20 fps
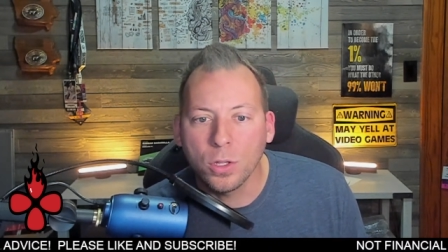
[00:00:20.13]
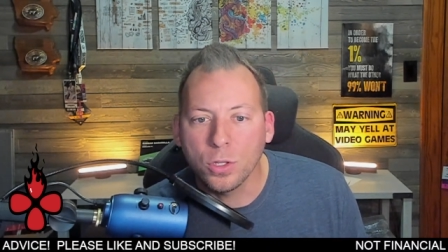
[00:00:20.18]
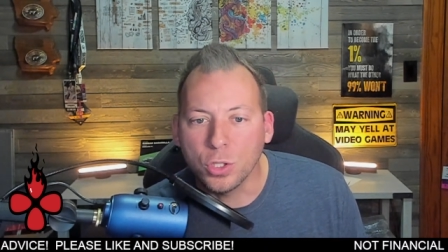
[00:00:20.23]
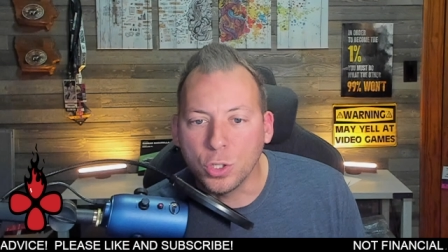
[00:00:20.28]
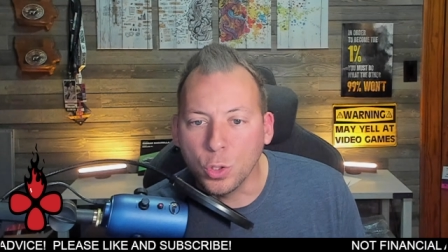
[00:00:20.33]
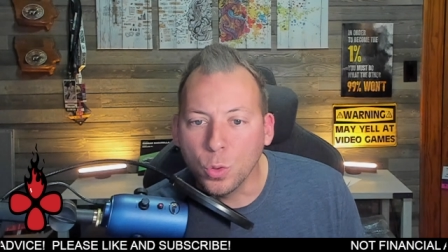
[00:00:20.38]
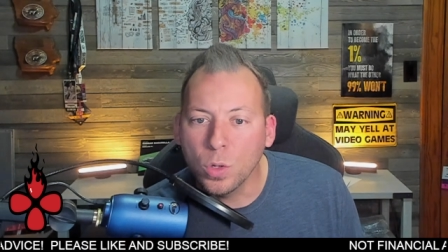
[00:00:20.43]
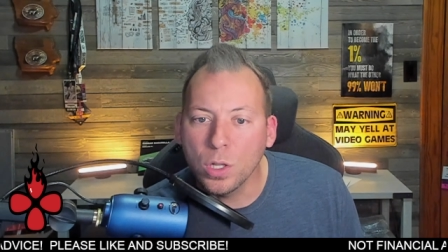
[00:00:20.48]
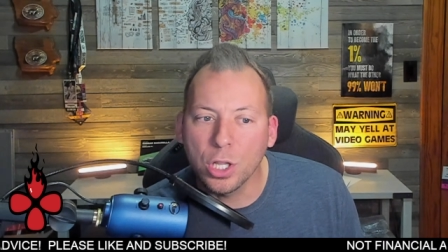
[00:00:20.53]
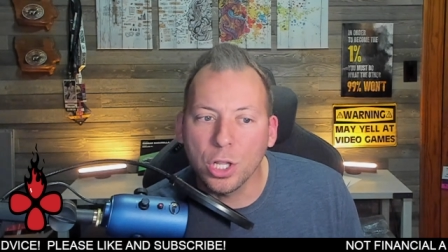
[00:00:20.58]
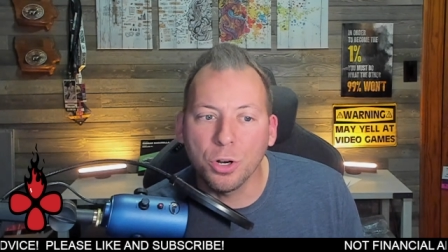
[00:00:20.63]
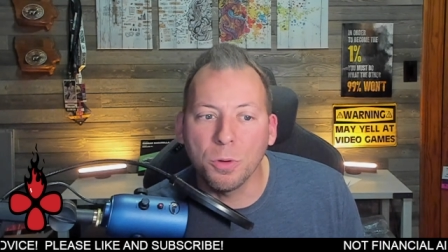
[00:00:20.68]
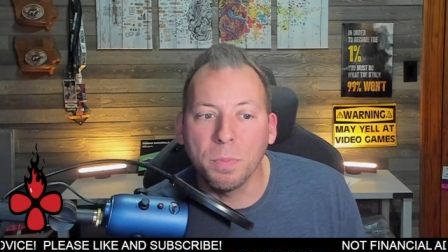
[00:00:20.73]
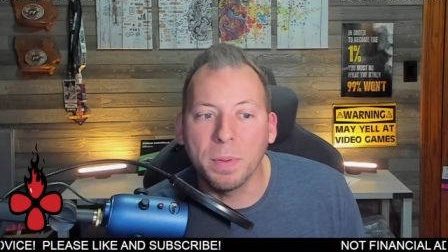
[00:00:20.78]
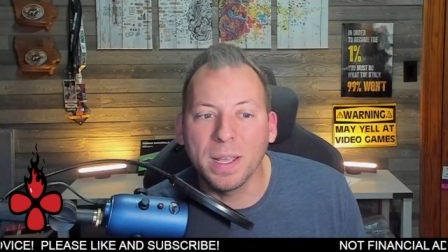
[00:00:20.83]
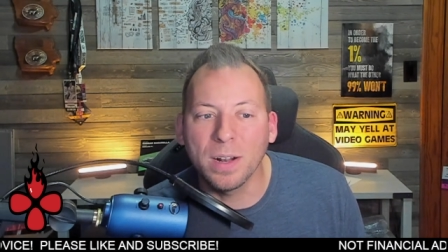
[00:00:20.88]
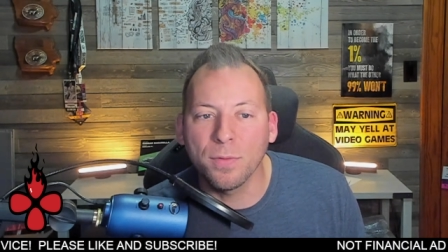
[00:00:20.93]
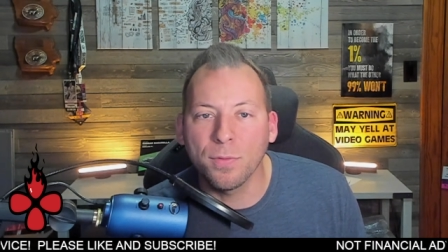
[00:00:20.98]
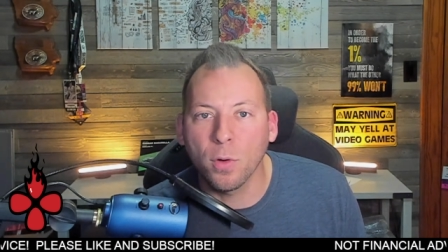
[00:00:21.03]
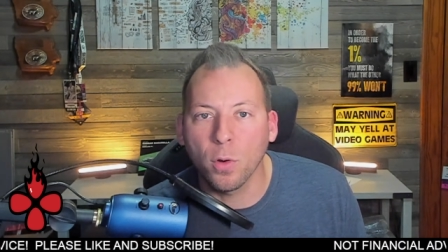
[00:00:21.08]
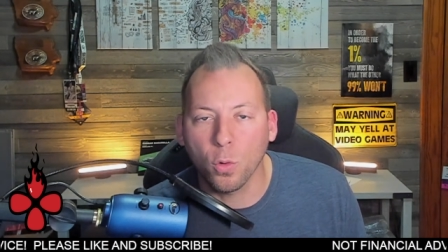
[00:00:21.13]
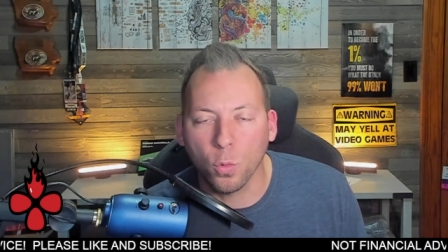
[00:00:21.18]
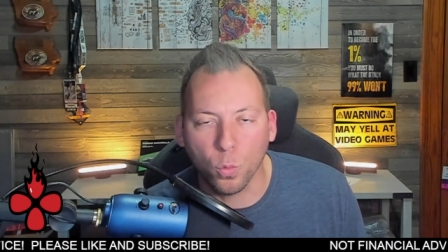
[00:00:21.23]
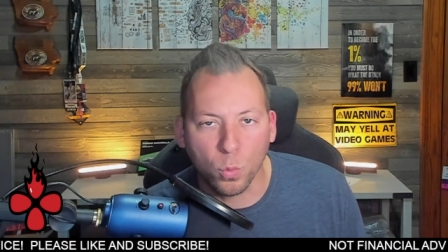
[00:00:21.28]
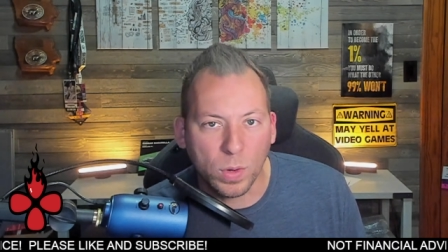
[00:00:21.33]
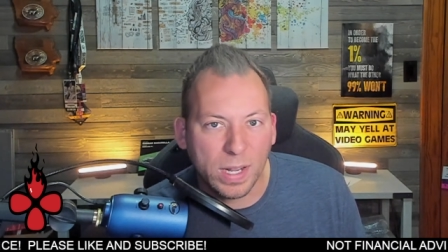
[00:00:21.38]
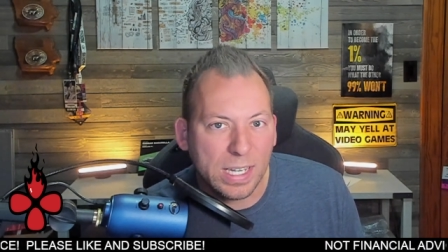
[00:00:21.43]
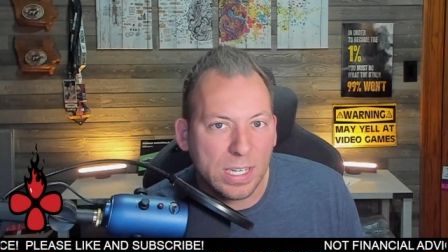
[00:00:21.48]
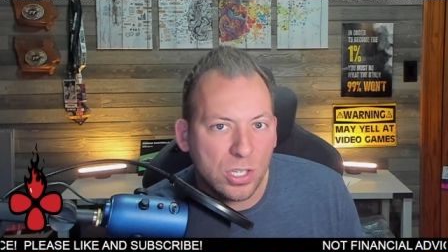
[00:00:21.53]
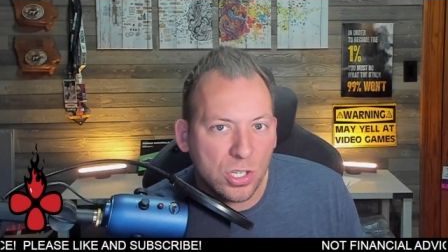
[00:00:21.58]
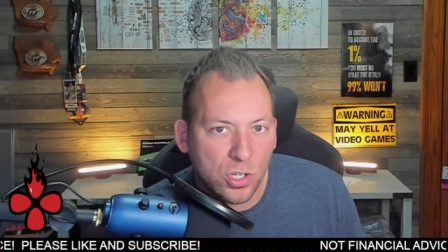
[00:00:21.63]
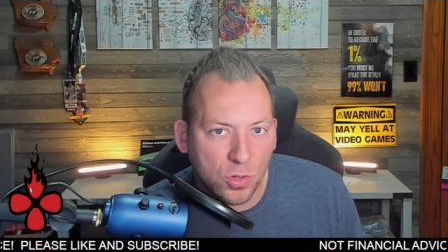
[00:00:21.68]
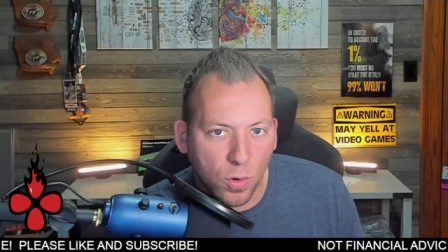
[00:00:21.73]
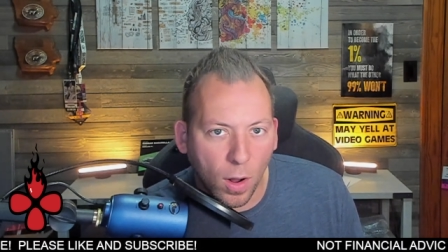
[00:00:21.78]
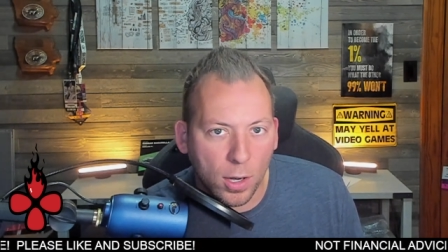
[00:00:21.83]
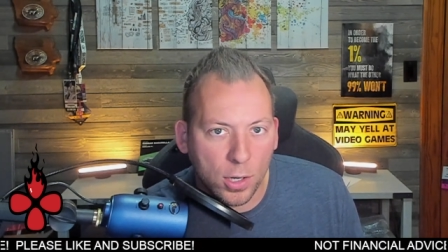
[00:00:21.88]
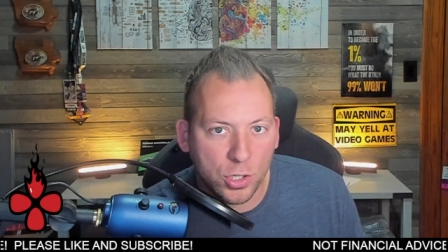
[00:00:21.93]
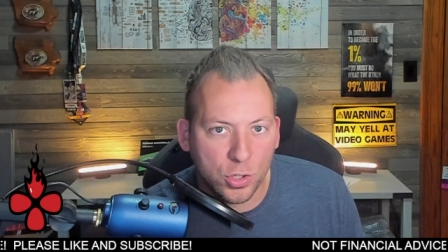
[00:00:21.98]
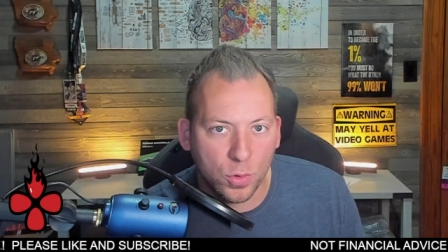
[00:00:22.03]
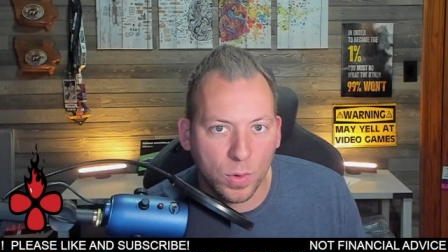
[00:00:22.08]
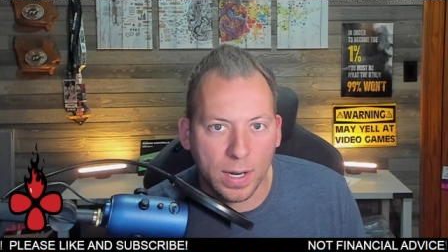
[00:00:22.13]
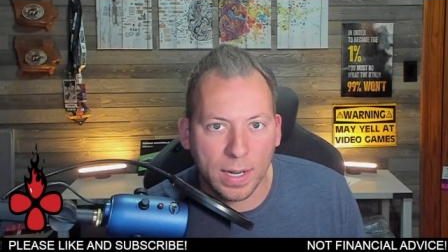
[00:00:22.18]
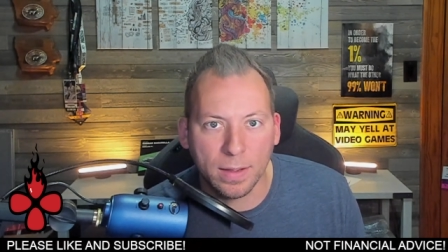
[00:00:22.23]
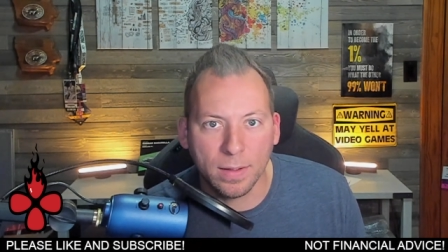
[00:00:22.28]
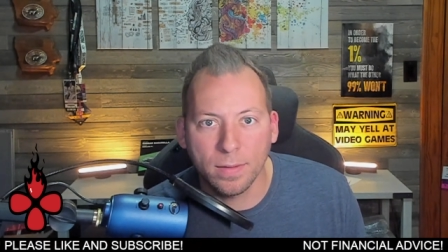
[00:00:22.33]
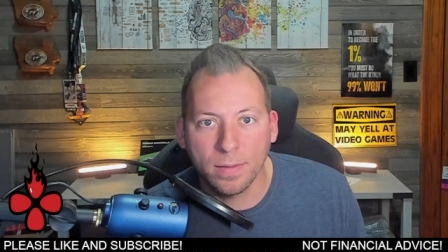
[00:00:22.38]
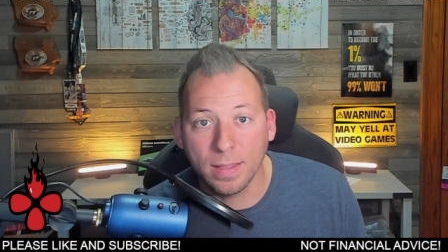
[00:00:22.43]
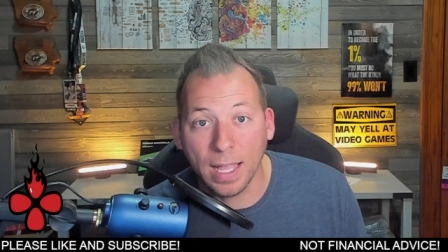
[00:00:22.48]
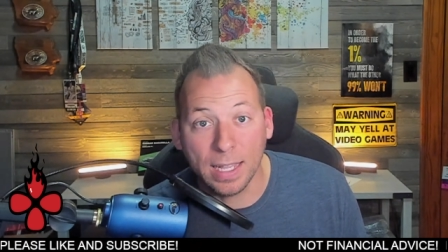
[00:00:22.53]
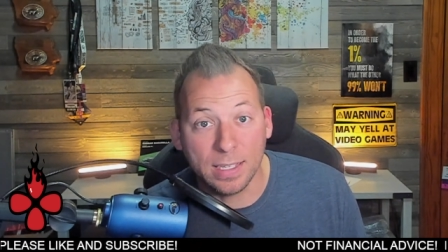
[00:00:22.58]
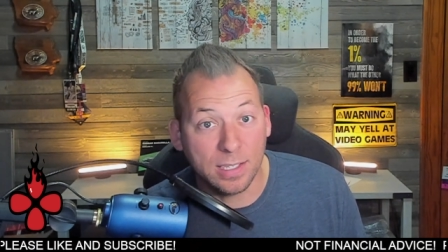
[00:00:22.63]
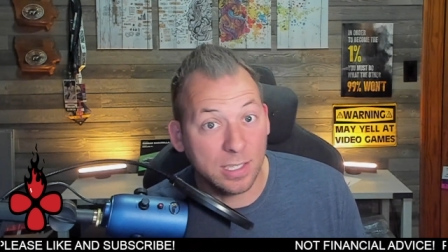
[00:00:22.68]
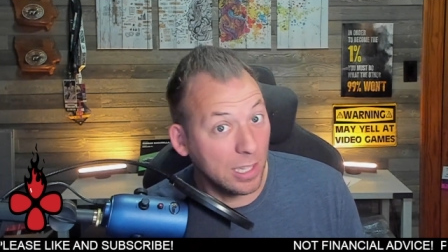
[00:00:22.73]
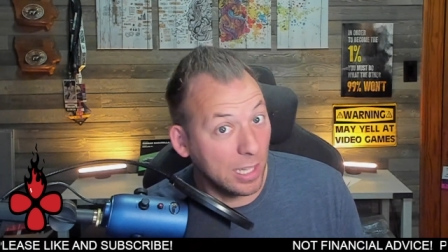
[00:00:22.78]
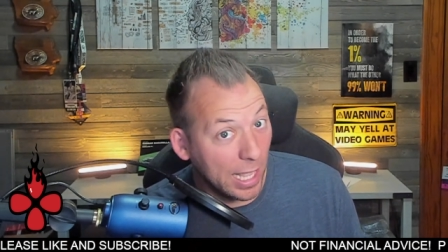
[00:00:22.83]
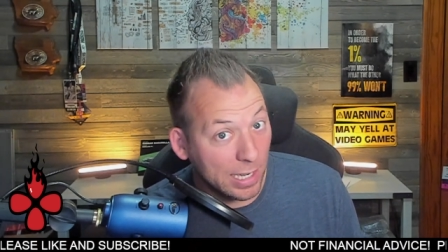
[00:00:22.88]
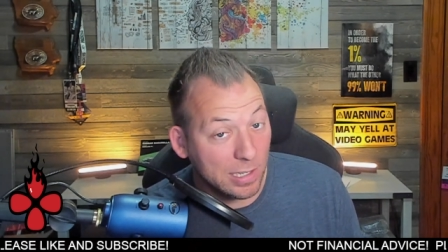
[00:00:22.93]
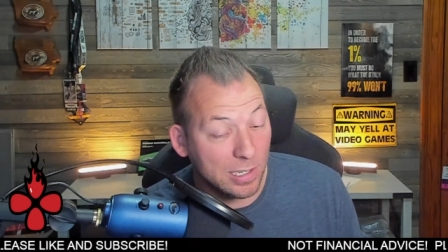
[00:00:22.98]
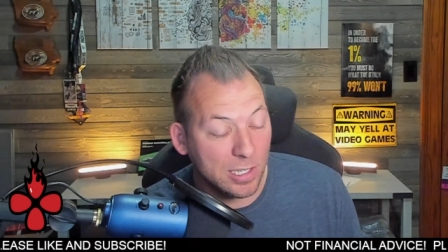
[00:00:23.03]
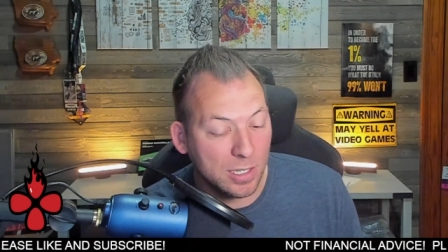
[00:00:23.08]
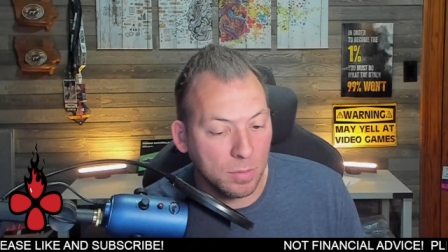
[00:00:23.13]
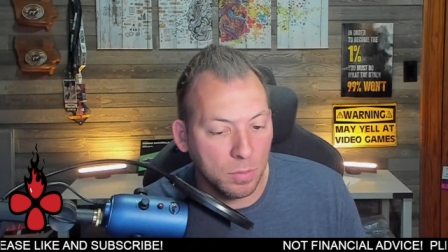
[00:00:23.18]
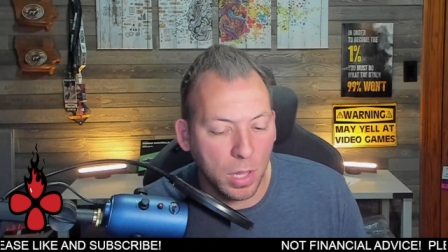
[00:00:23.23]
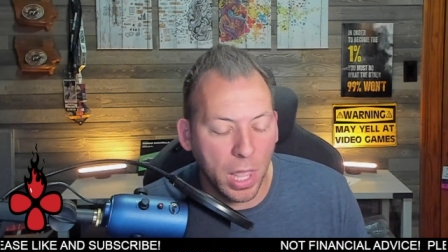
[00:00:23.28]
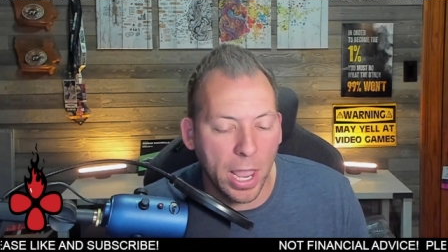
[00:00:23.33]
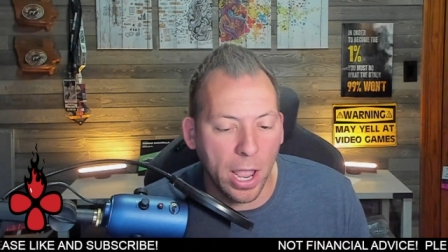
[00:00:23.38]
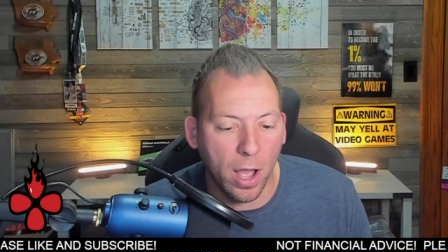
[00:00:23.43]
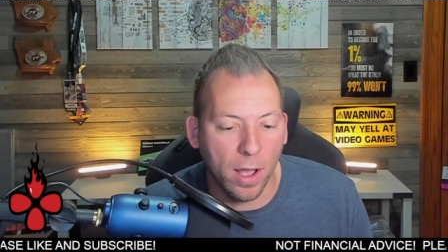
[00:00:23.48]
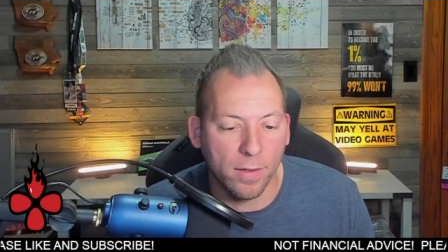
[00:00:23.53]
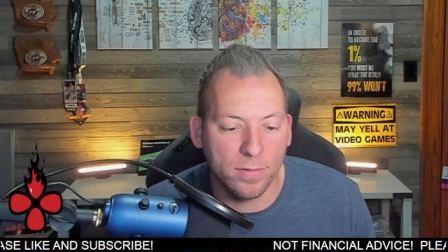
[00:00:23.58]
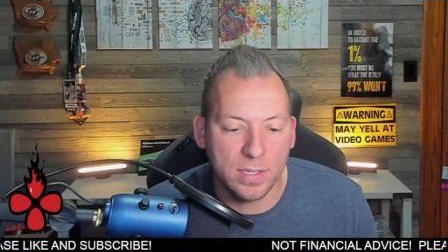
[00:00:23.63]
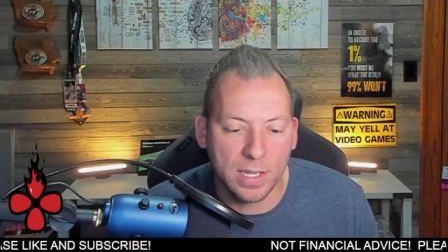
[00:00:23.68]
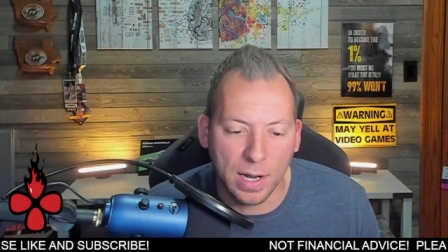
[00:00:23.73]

do a little bit of restructuring that's led to some layoffs.